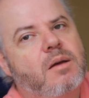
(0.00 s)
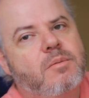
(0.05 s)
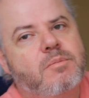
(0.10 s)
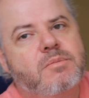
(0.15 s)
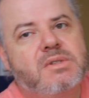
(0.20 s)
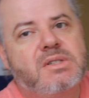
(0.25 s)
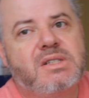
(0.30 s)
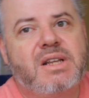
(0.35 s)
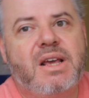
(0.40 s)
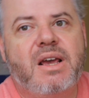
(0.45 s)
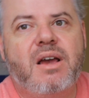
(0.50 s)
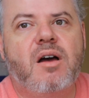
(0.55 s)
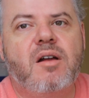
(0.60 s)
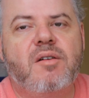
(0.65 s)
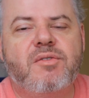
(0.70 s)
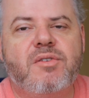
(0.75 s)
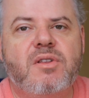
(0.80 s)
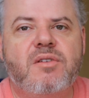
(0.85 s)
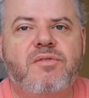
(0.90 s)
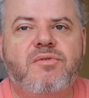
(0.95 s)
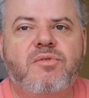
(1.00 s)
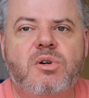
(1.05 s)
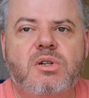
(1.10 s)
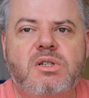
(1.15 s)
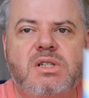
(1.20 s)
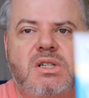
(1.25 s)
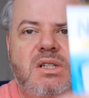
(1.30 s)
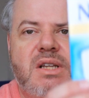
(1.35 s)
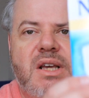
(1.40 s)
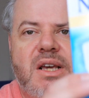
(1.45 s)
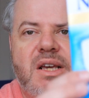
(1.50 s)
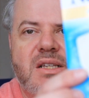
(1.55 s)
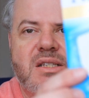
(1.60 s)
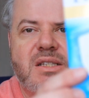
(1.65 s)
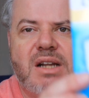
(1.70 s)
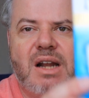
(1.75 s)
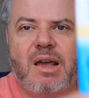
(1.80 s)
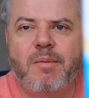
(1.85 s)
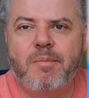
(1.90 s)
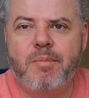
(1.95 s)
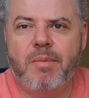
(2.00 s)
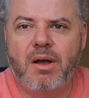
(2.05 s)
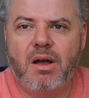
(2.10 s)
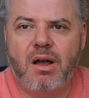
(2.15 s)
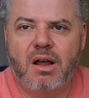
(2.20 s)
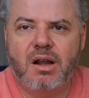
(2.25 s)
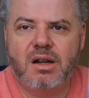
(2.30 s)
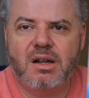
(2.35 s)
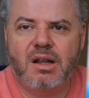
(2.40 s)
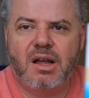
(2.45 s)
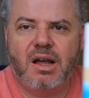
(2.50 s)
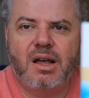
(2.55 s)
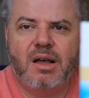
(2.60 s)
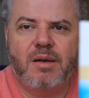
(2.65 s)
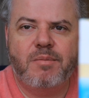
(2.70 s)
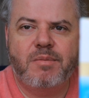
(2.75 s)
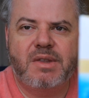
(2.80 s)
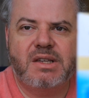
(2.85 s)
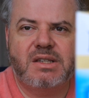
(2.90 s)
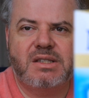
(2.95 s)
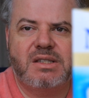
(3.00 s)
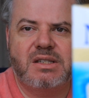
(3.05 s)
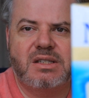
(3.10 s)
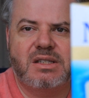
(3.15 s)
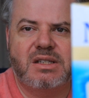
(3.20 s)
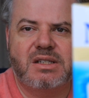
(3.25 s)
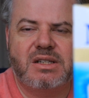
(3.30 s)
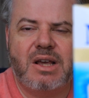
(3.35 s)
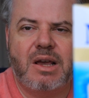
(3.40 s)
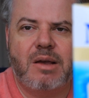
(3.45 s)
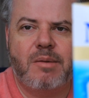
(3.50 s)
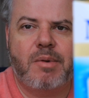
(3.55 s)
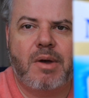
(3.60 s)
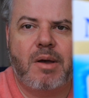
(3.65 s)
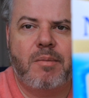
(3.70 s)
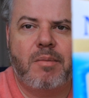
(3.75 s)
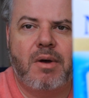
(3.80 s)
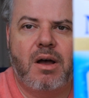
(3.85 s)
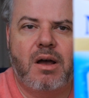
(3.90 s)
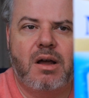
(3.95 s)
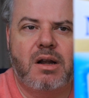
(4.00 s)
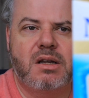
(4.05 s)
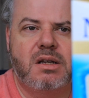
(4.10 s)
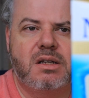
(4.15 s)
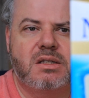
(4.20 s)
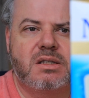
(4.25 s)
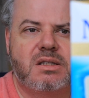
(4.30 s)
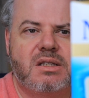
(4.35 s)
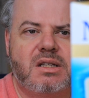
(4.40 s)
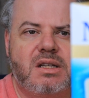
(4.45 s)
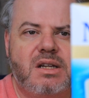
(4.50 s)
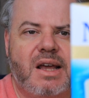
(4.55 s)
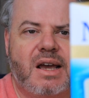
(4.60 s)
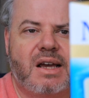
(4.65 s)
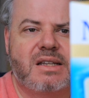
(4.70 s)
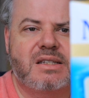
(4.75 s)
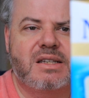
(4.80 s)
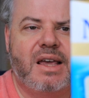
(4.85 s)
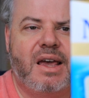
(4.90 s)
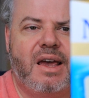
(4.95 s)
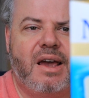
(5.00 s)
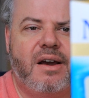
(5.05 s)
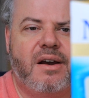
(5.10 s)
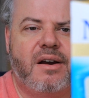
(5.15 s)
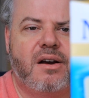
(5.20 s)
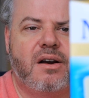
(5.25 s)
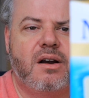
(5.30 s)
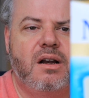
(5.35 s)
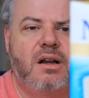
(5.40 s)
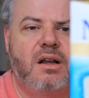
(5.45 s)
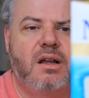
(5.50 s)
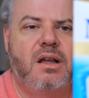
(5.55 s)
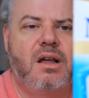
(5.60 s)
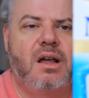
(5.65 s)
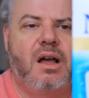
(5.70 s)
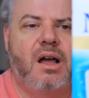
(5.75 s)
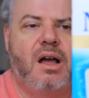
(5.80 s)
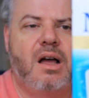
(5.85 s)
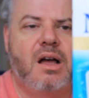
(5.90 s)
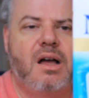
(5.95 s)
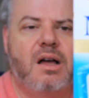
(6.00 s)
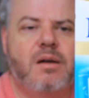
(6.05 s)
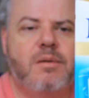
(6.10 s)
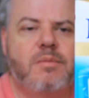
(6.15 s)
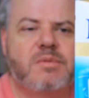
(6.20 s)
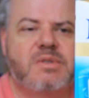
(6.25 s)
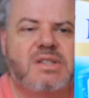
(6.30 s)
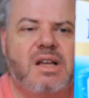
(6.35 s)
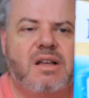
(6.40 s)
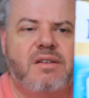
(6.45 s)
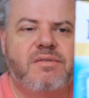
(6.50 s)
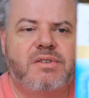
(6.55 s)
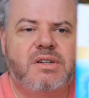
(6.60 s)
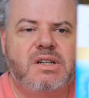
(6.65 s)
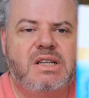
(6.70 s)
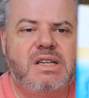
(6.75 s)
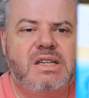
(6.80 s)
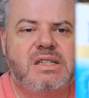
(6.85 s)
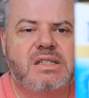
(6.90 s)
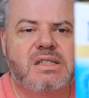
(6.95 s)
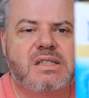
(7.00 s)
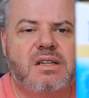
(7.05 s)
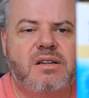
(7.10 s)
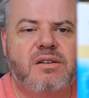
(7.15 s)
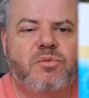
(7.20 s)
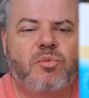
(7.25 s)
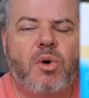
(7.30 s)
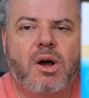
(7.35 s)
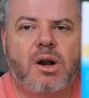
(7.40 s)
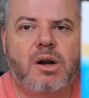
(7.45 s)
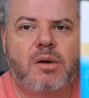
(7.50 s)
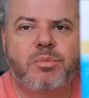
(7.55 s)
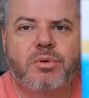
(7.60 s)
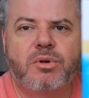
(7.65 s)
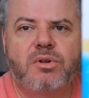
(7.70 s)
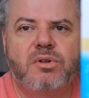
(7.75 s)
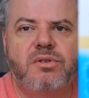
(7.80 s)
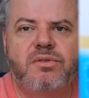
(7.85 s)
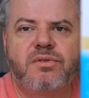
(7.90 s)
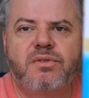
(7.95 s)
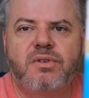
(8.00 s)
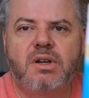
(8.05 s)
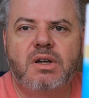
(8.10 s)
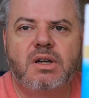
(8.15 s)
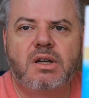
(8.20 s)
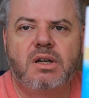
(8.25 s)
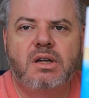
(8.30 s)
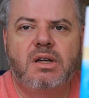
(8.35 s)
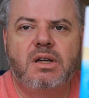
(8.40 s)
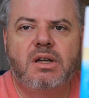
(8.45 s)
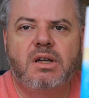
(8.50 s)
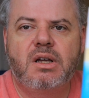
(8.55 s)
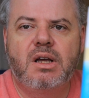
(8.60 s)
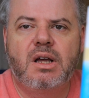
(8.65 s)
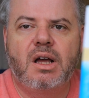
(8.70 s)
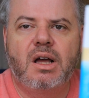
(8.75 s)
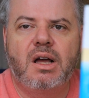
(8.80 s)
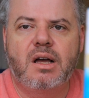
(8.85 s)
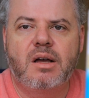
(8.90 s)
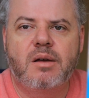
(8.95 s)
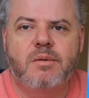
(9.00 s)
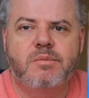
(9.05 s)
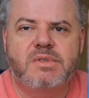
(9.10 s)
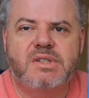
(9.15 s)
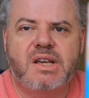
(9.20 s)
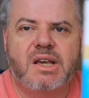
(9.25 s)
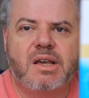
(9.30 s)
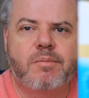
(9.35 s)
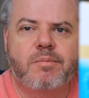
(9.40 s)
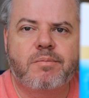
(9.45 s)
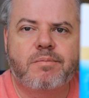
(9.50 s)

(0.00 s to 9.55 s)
stay on for the 14 days. And I bought, this is the tape I bought. It's the Next Care self-adhesive waterproof tape.